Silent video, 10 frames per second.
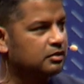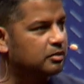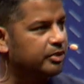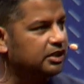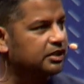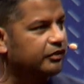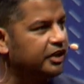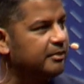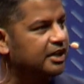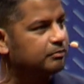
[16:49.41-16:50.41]
to build
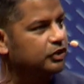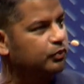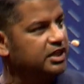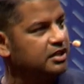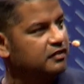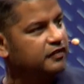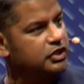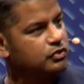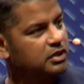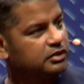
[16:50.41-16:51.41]
agreement between
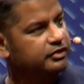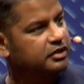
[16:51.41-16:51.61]
individuals,